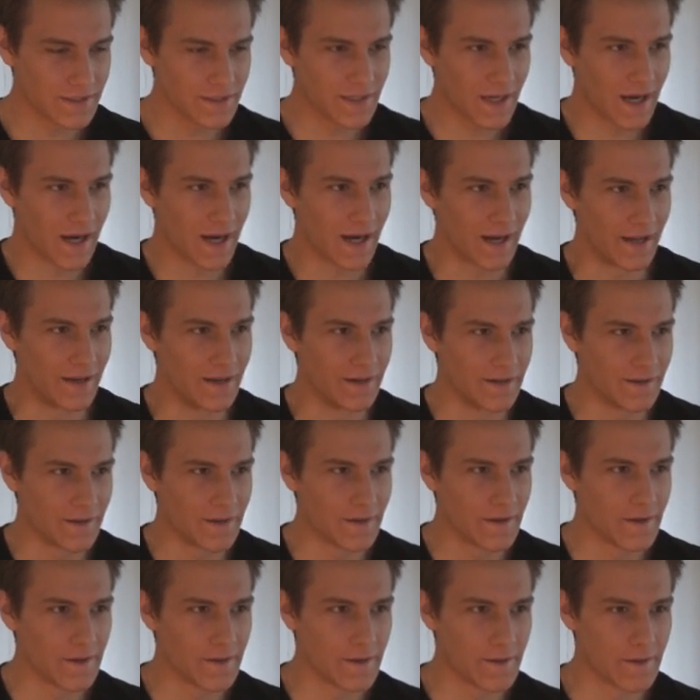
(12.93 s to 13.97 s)
God,
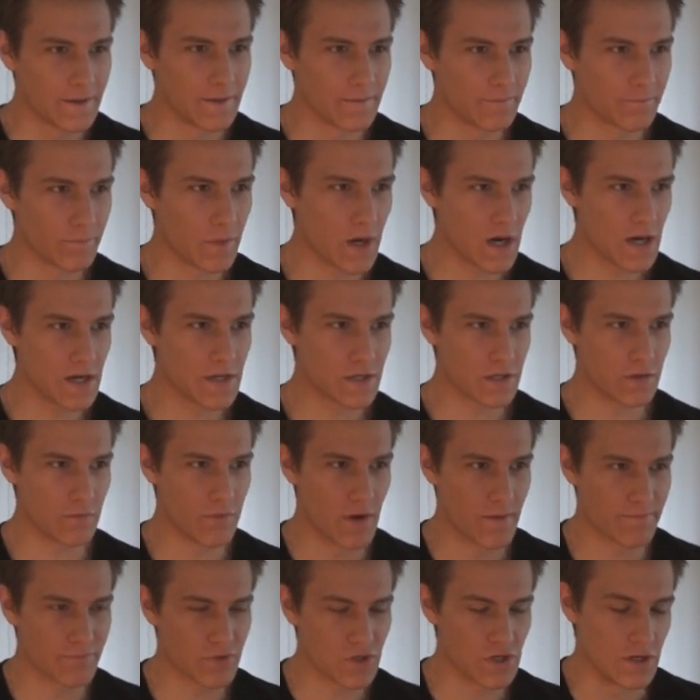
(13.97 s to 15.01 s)
my
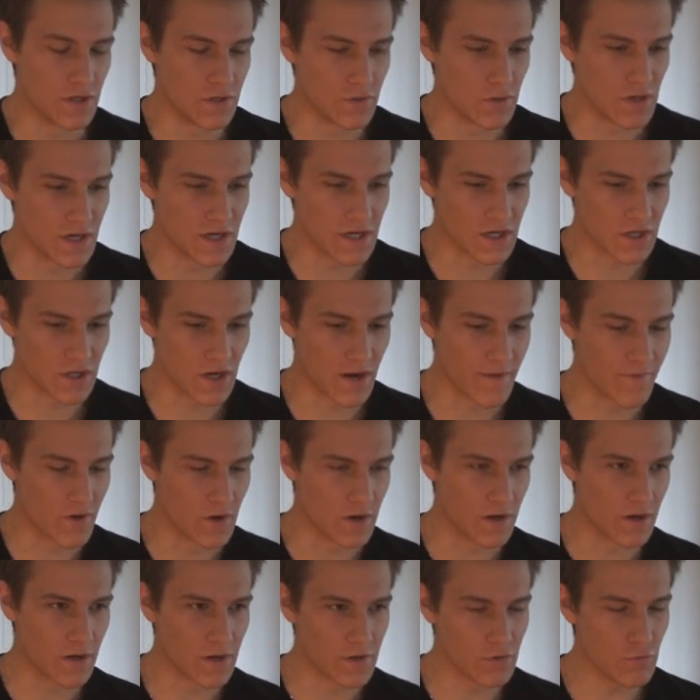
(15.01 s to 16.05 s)
interruption
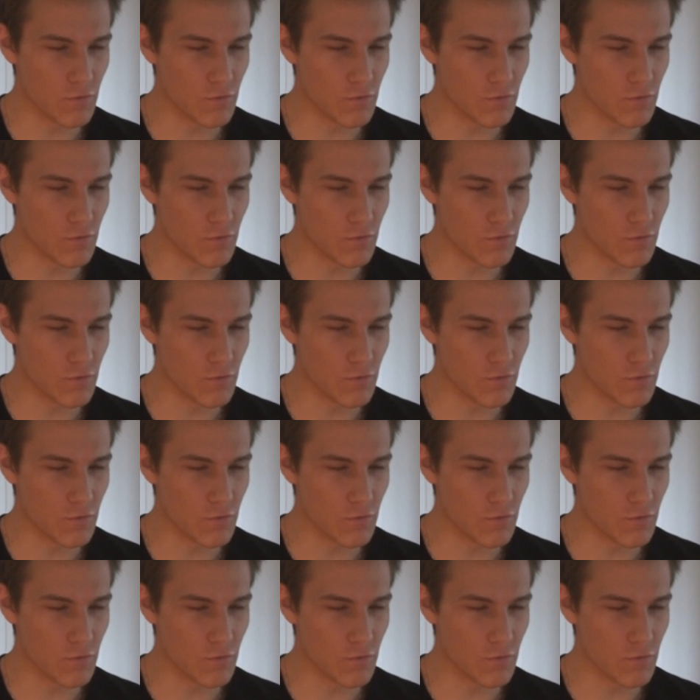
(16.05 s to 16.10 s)
27,